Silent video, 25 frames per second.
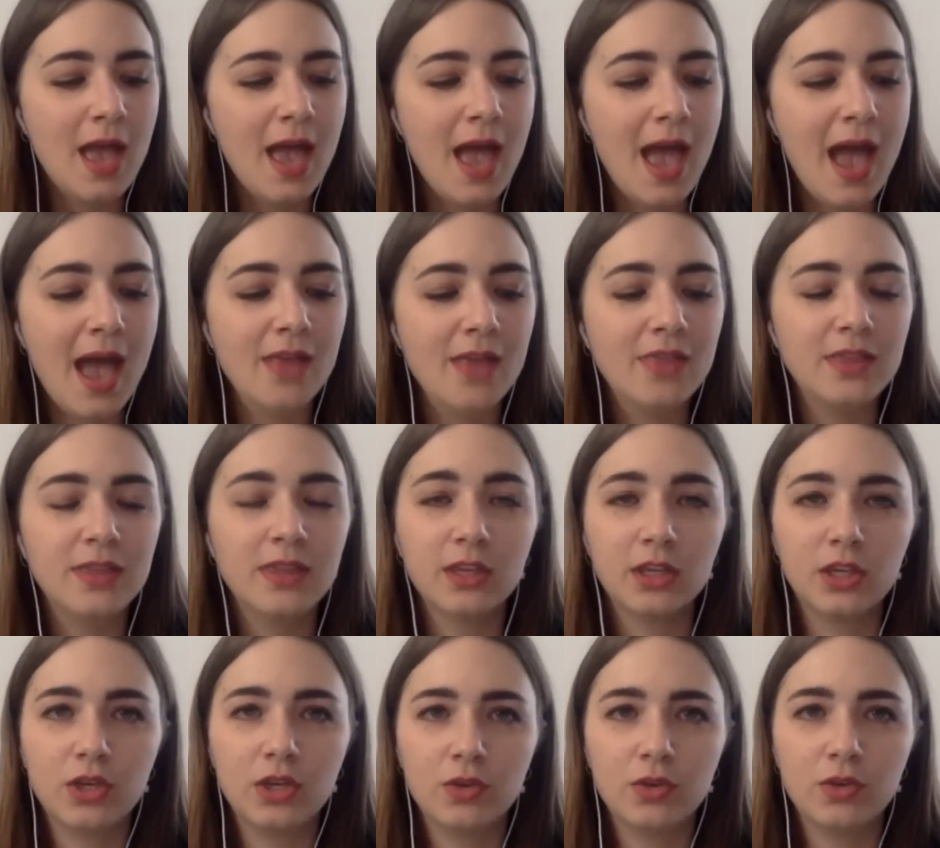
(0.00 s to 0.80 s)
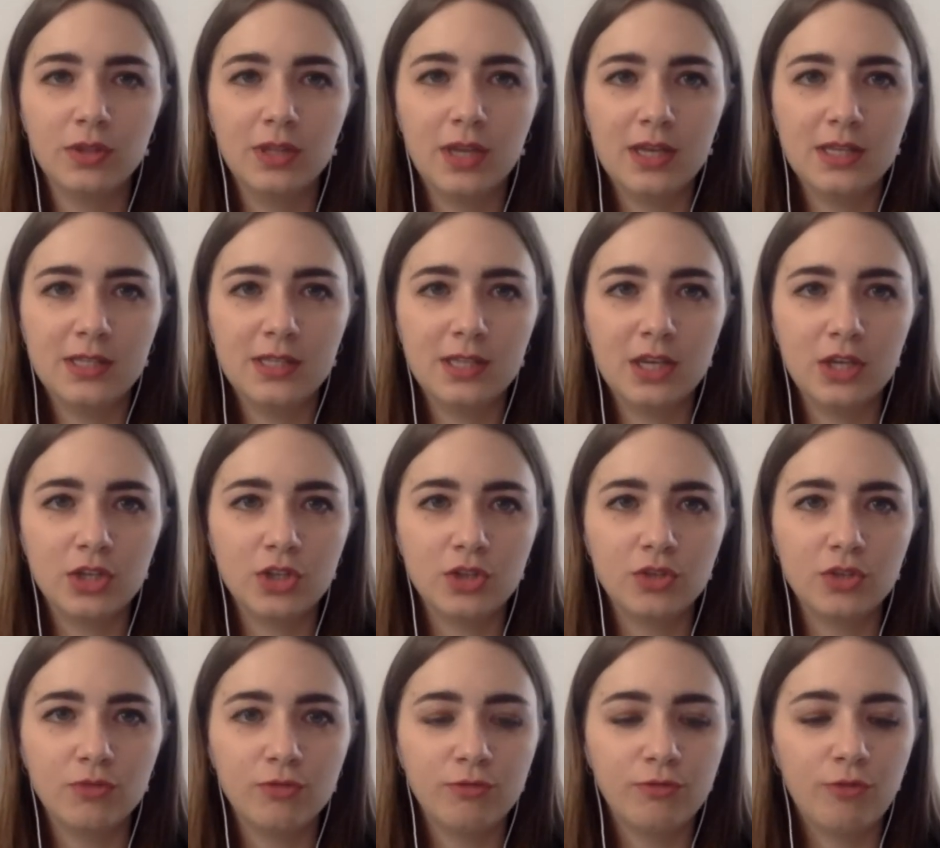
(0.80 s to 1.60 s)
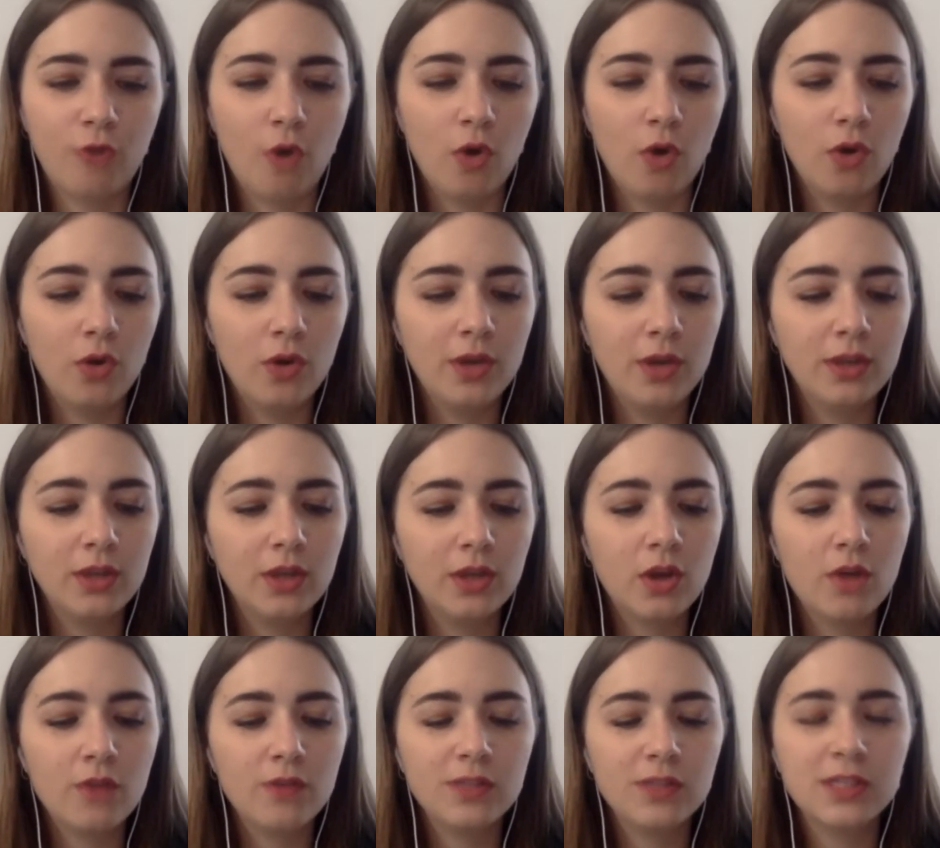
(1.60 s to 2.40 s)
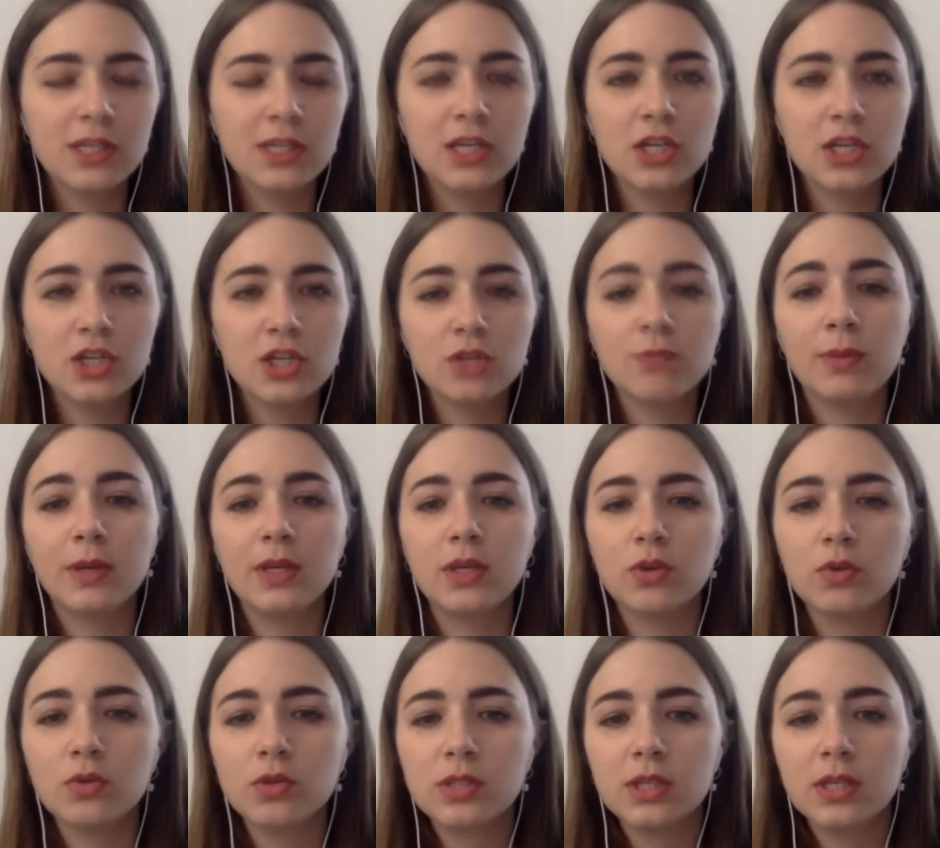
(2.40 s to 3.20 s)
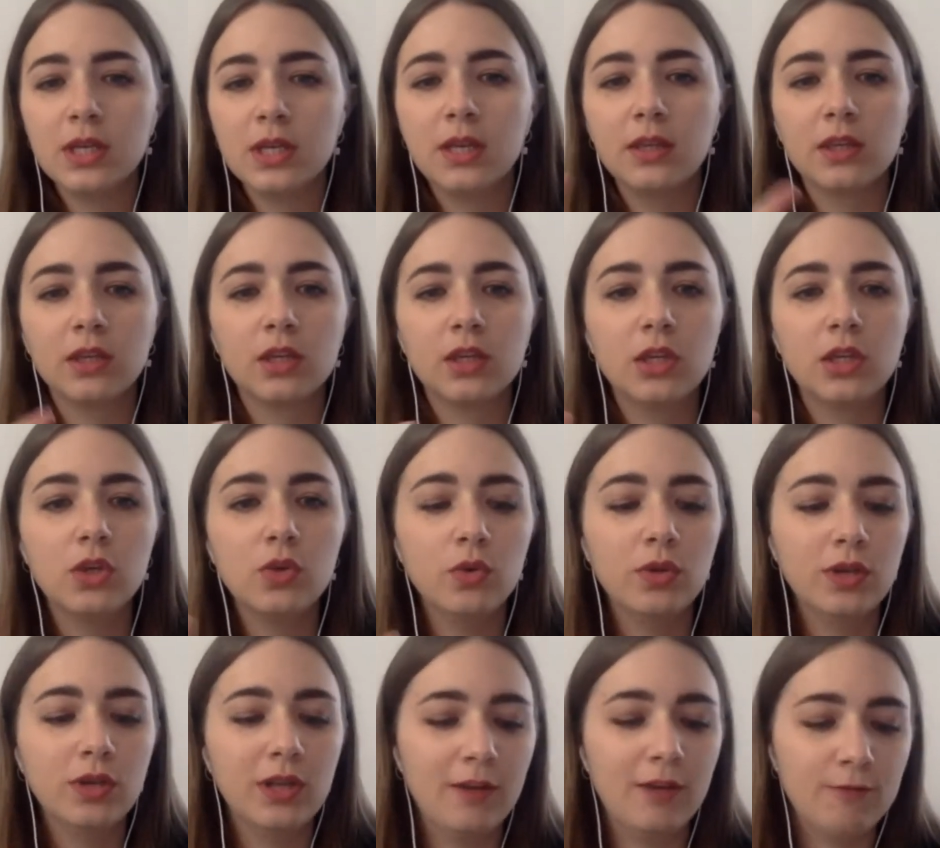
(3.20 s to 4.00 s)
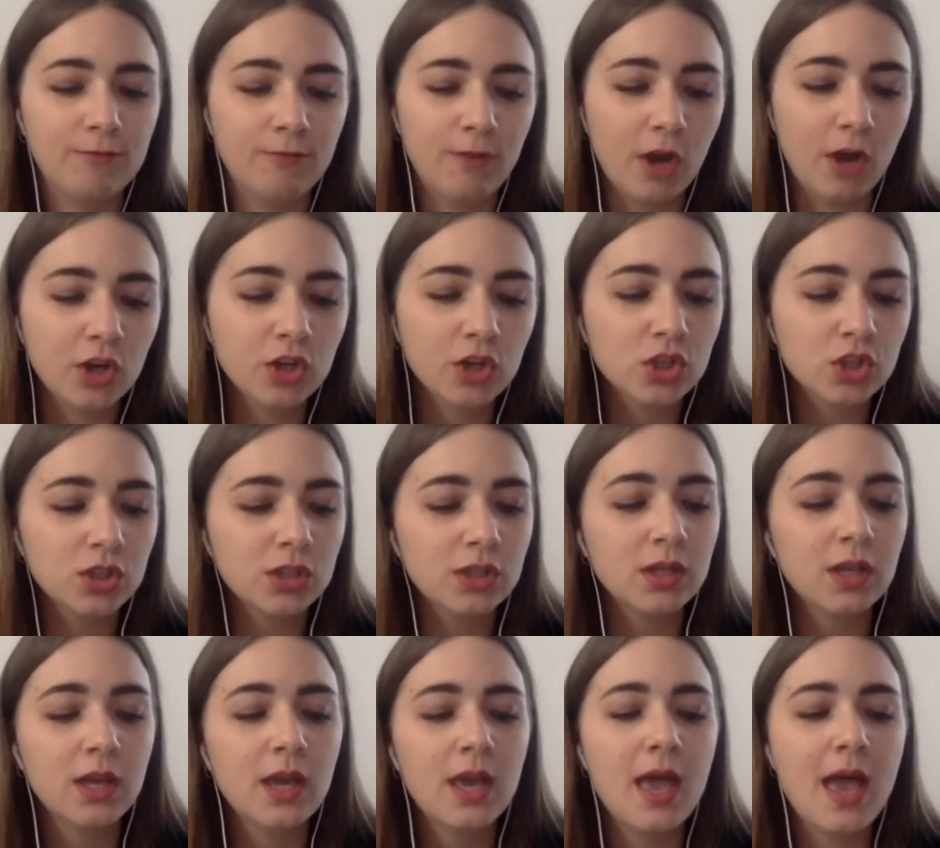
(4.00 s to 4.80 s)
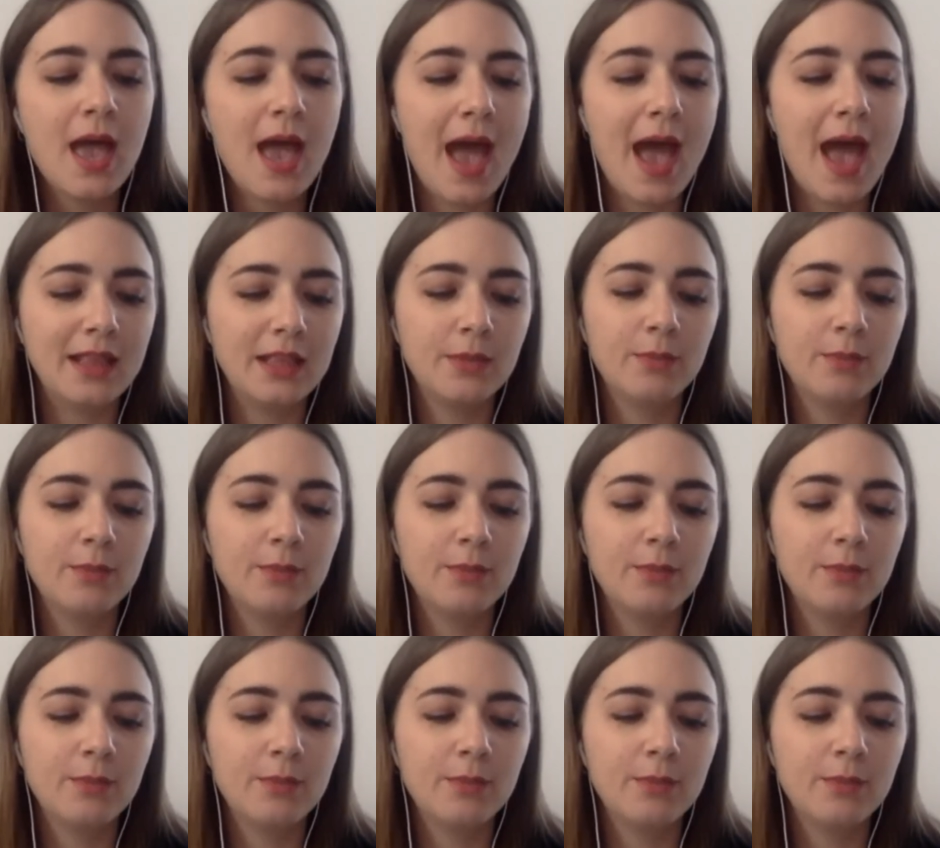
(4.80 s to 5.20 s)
and in the Q&A session following the conversation by using the Q&A function at the